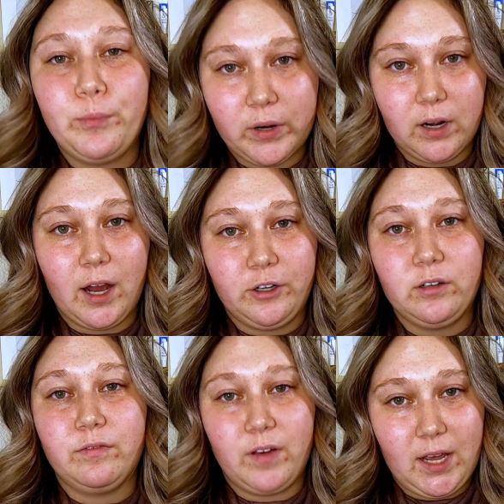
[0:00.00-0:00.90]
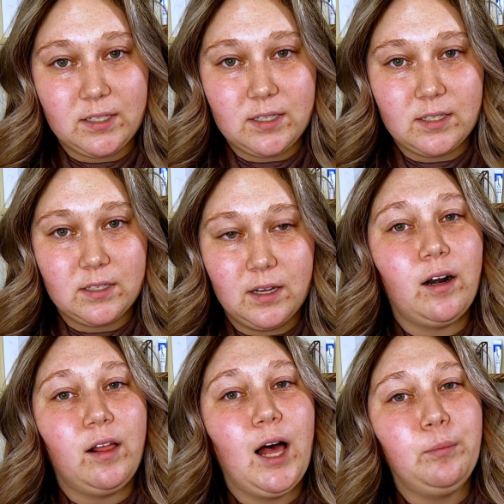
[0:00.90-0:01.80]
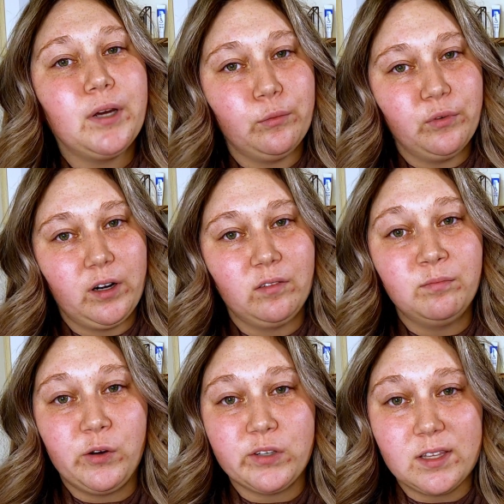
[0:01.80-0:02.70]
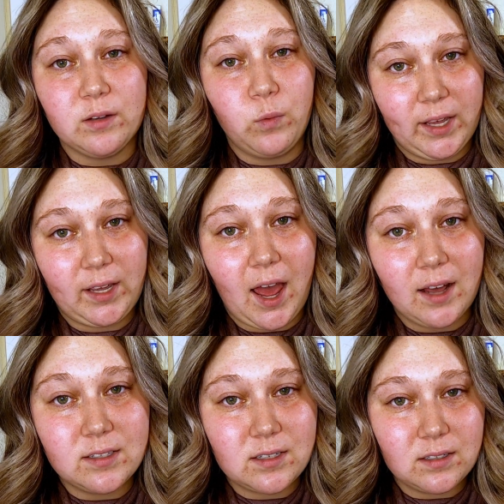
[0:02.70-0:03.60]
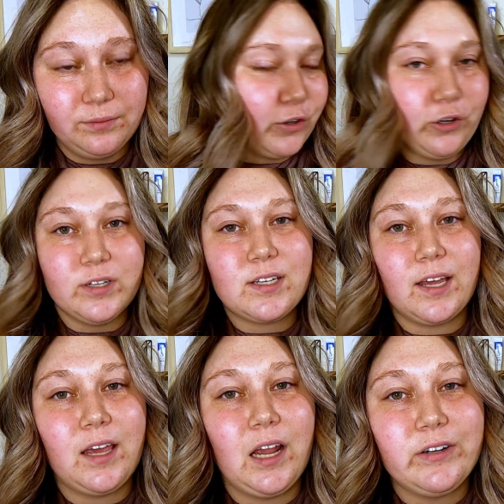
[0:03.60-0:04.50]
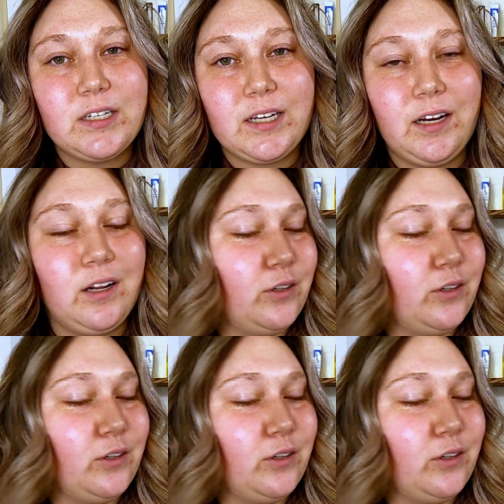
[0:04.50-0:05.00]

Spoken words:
you put it on your face. That'll help get rid of most of the white cast. For your skincare routine,